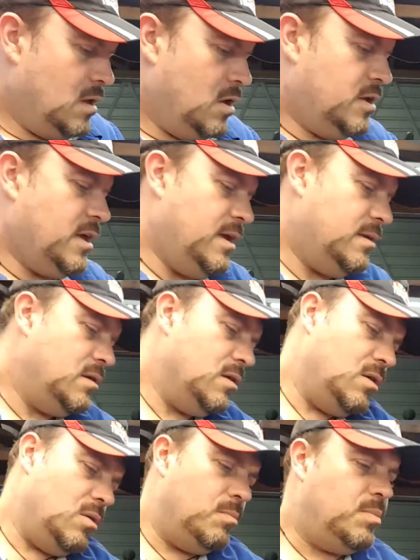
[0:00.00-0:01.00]
Okay,
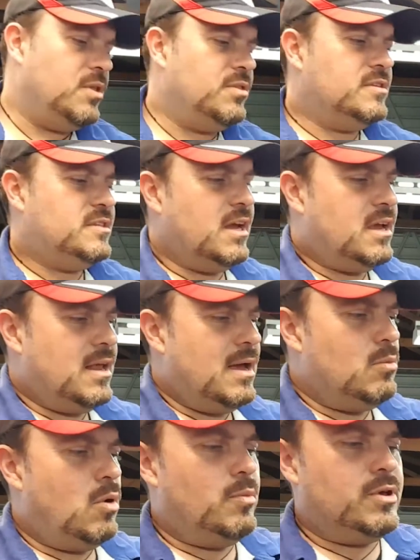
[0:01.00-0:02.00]
but the
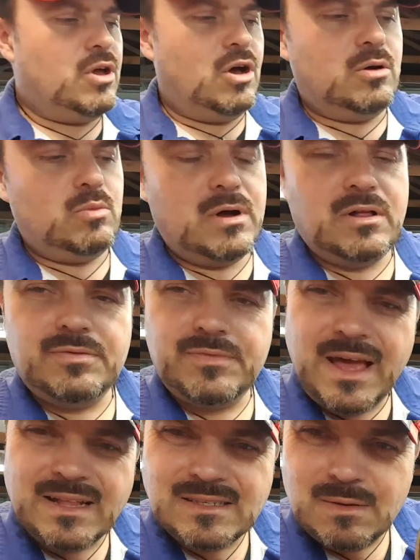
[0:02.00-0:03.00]
second-hand one we got, well,
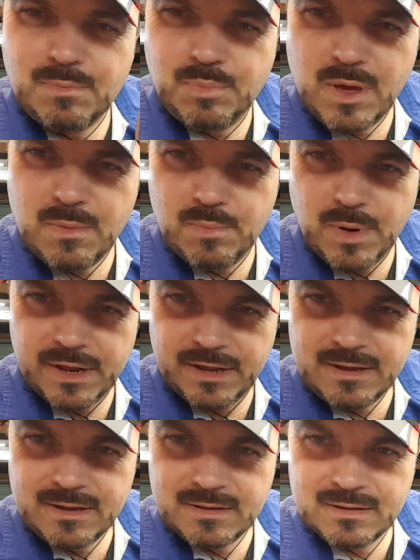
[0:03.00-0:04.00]
that's a bit
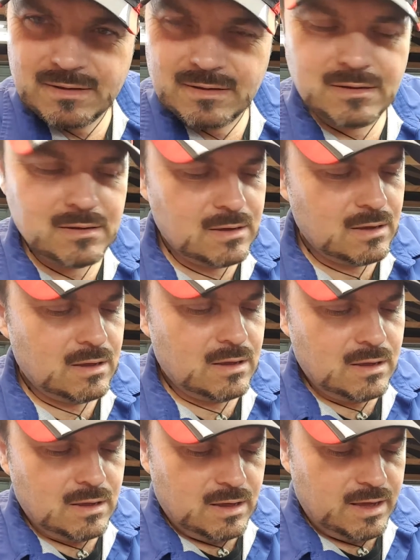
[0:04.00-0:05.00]
better.
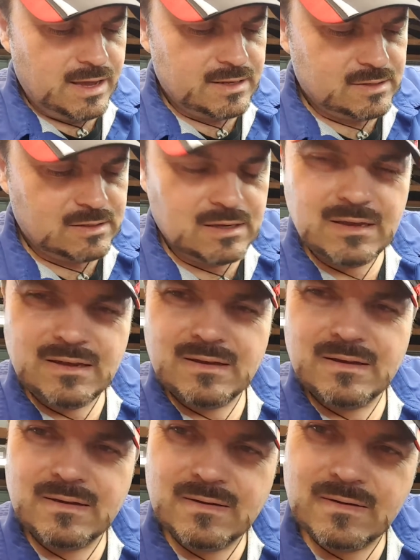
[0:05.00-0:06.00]
It's
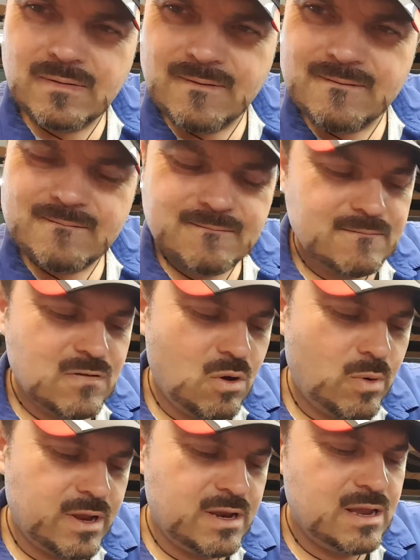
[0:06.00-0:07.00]

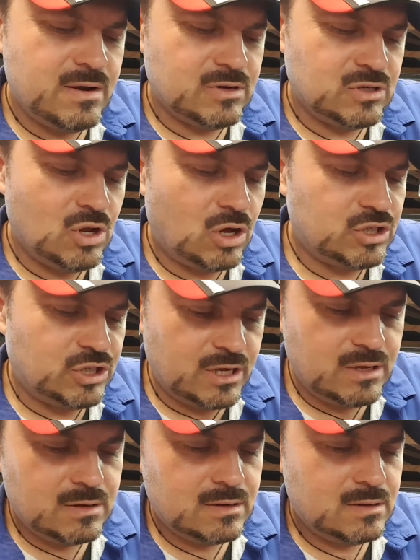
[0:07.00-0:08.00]
nowhere near as
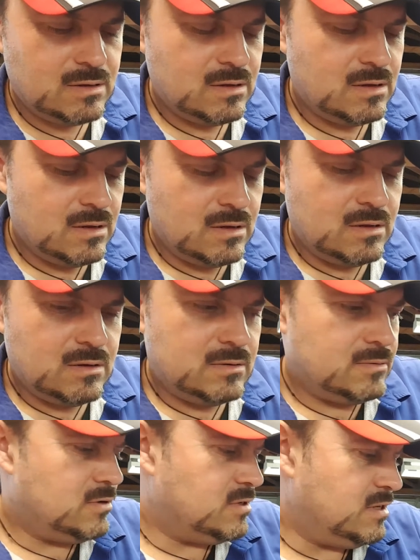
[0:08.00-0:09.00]
notchy.
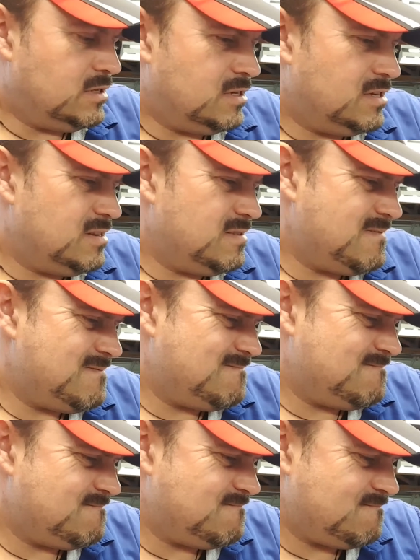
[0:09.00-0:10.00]
Does it turn?
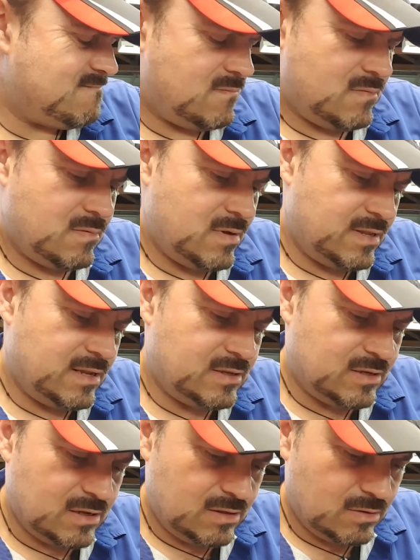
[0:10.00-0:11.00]
It did
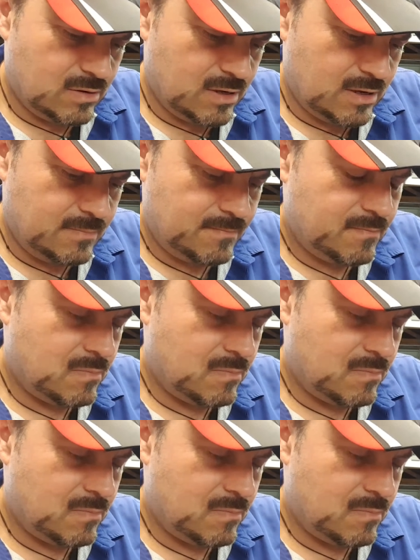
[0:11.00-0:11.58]
turn the other day.